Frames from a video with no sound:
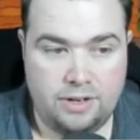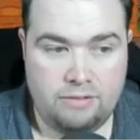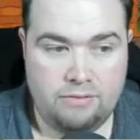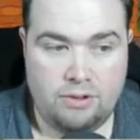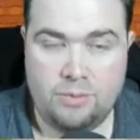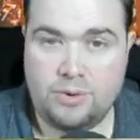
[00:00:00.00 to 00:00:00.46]

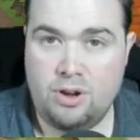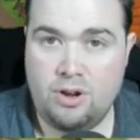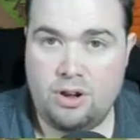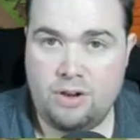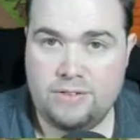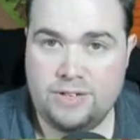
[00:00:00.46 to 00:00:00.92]
Right, we've got
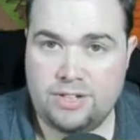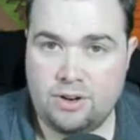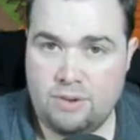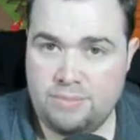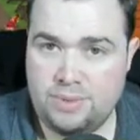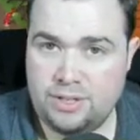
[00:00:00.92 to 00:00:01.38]
harvest
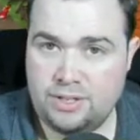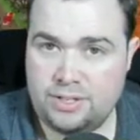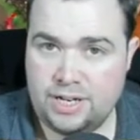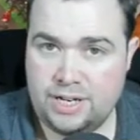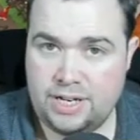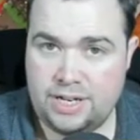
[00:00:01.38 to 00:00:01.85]
time because
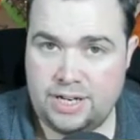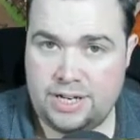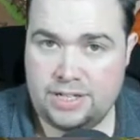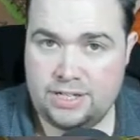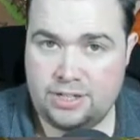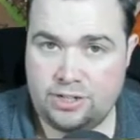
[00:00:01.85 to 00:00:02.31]
it
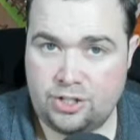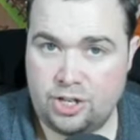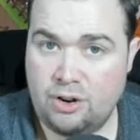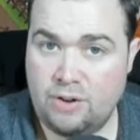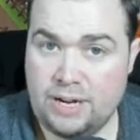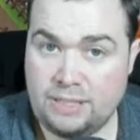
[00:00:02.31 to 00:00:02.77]
is
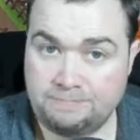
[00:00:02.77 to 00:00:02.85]
July.